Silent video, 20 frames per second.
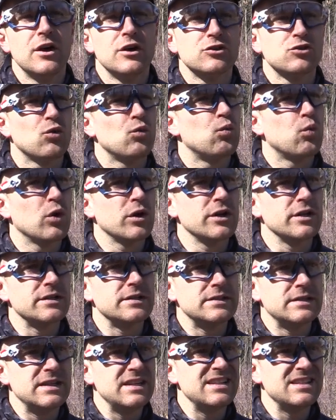So we're going to
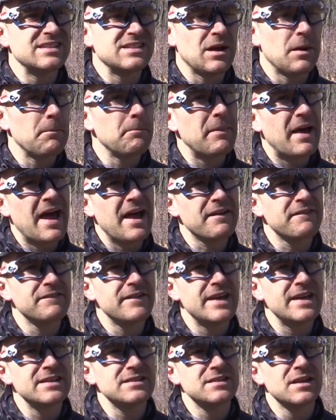see some back
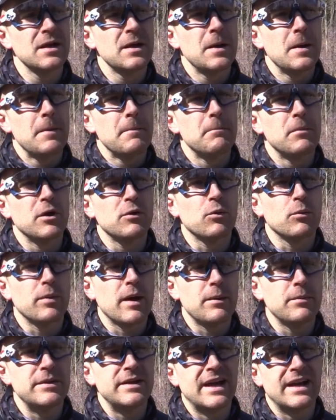face, but we're
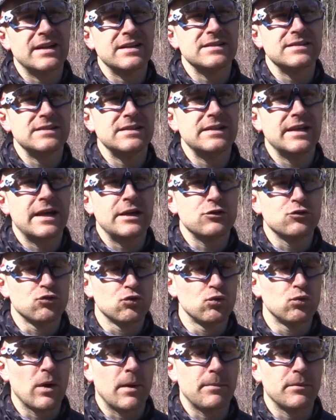probably not going to see a
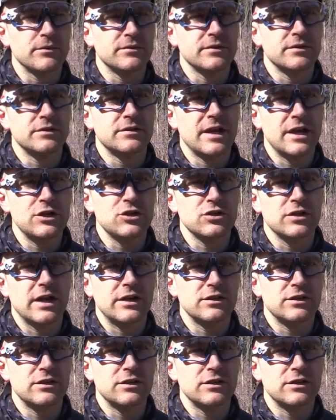true representation.